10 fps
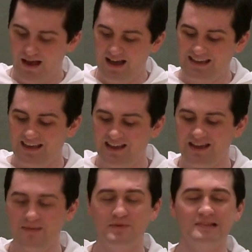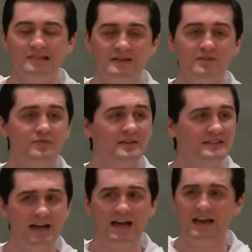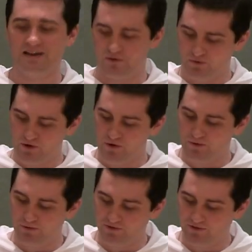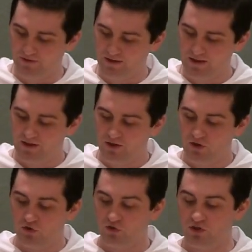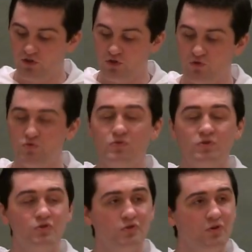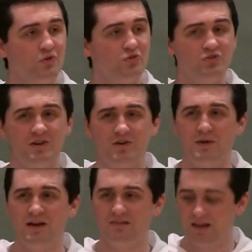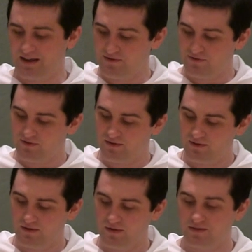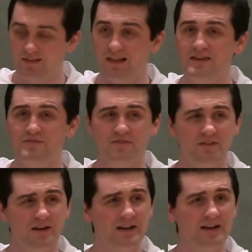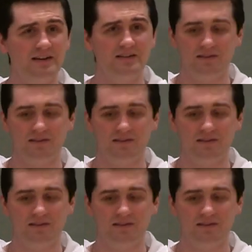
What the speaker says: I came and lived and died and rose so that you could all share my life, the life of God.